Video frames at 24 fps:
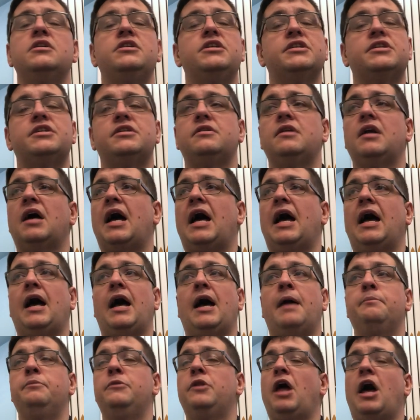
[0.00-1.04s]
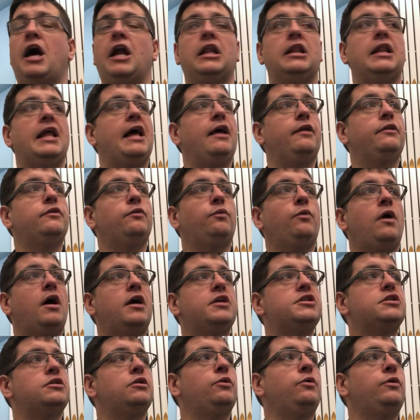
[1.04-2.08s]
Just, I'm not allowed to
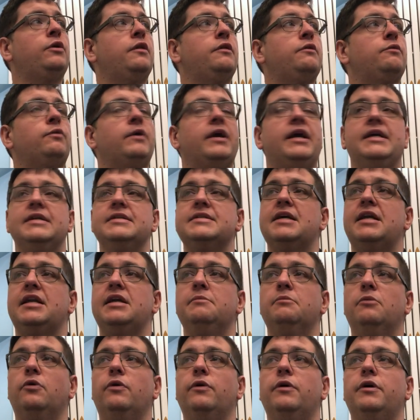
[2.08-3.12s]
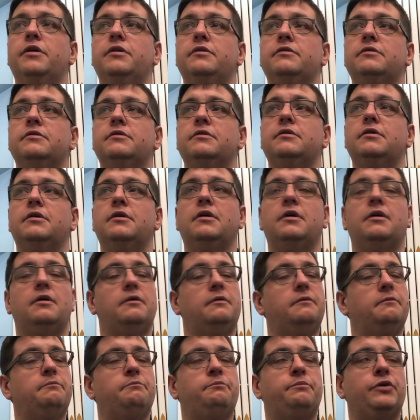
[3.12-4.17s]
watch Lord of the Rings anymore.
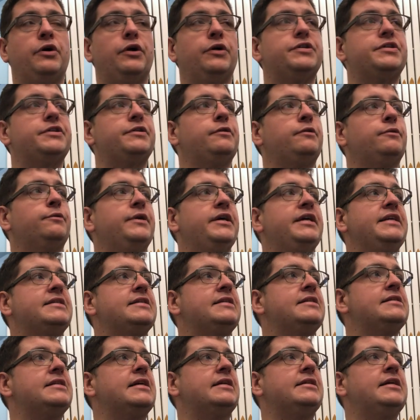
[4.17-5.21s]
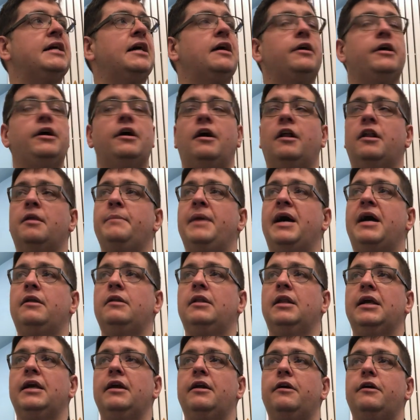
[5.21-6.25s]
Personal reasons I'll tell you all
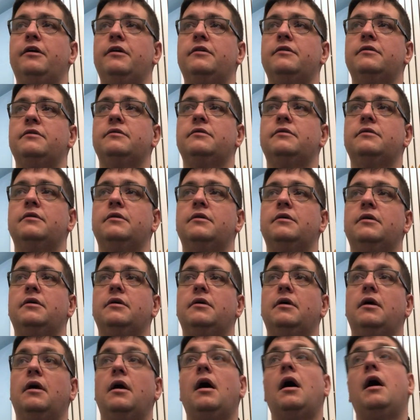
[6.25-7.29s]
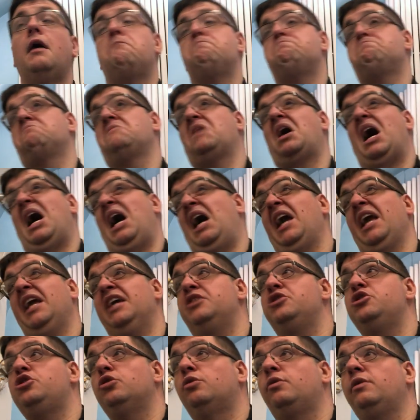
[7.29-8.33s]
about later. I
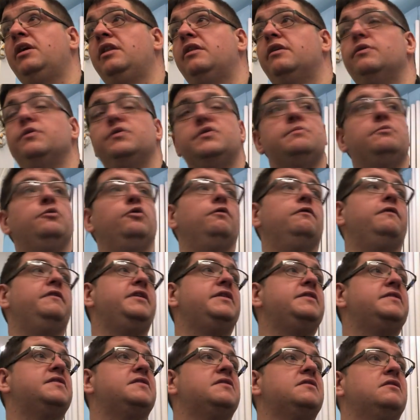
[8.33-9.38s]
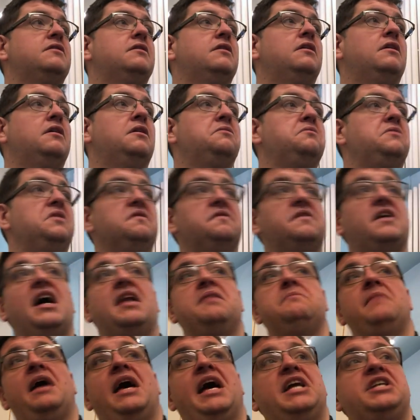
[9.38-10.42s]
enjoy those movies. You've
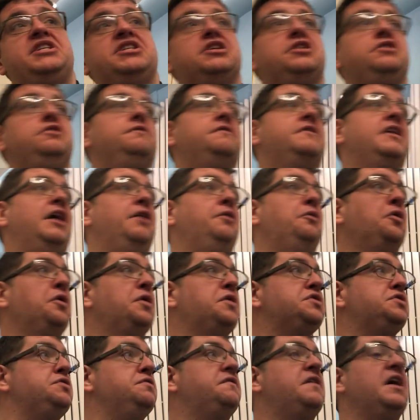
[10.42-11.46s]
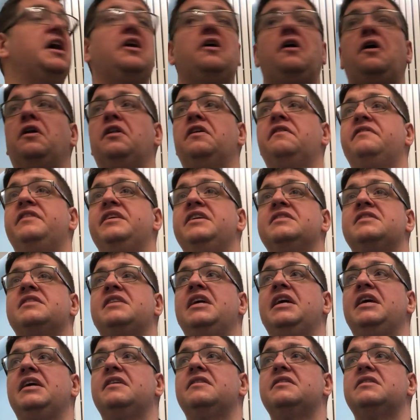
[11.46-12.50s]
got magic, you've got orcs, you've got all of these
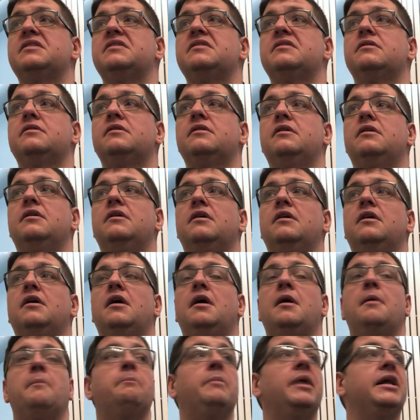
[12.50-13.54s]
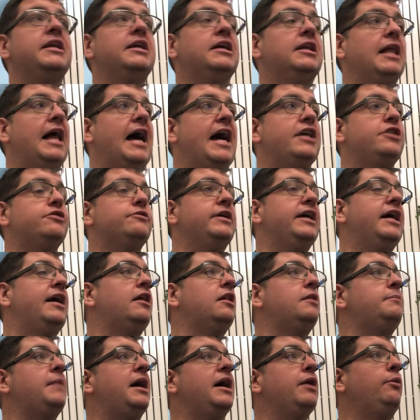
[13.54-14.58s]
things. But
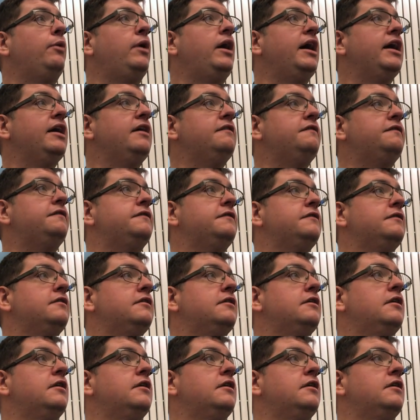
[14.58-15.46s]
Gladriel, my wife,